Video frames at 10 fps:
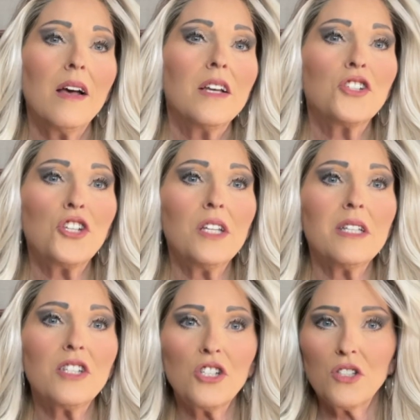She
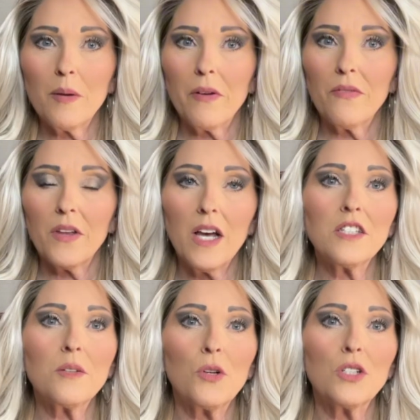listened to some of the
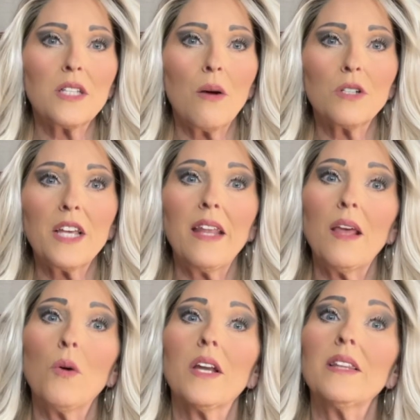customers that were saying they
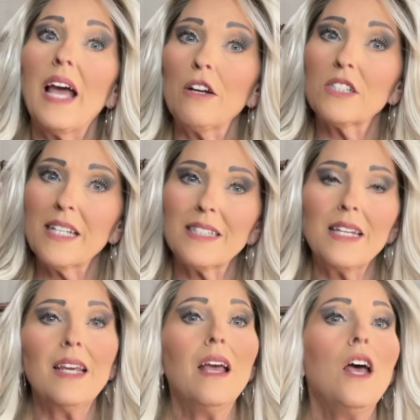wanted lighter
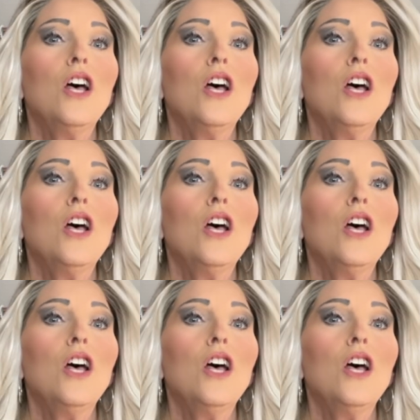density.